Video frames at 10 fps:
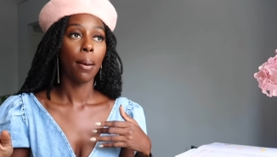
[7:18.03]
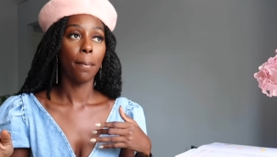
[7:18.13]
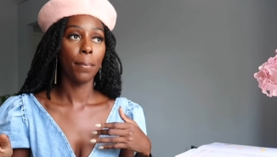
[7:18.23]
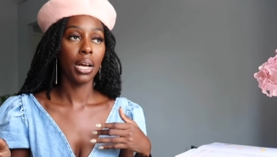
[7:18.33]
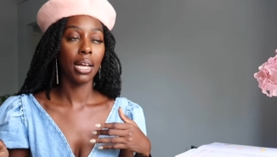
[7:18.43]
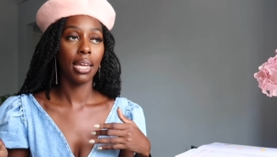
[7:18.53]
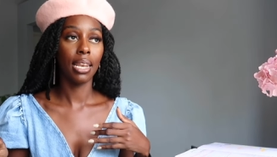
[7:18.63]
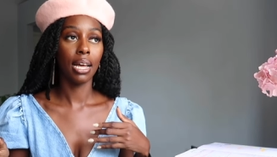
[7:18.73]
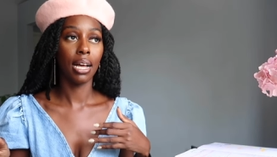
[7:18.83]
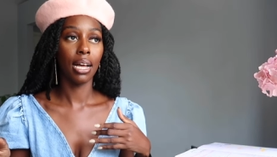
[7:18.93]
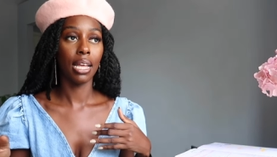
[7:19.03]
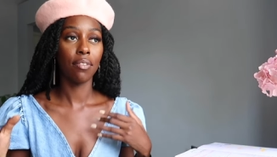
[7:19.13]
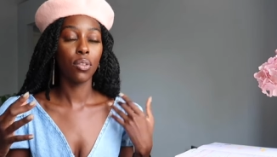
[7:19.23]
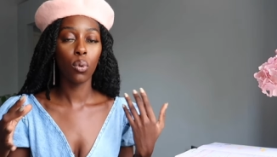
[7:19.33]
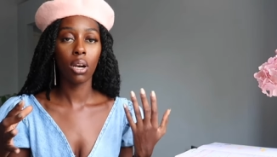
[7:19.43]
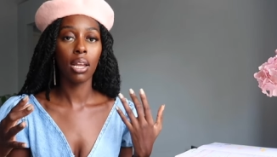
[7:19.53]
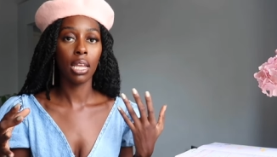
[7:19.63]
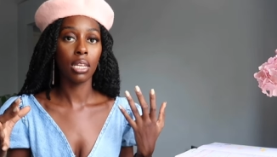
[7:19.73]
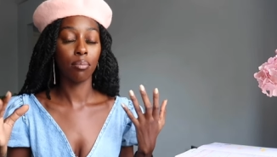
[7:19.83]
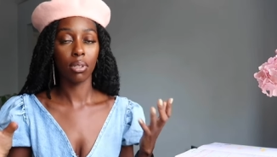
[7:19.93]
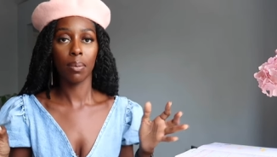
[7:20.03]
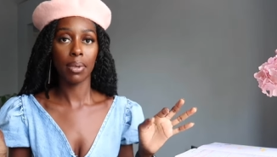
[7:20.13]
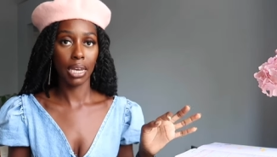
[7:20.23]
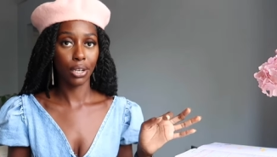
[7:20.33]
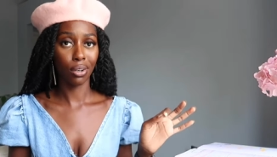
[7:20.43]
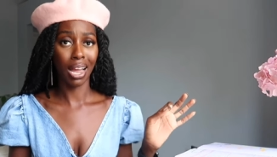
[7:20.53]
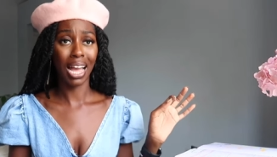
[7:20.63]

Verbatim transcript: But uh, if you are a complete beginner,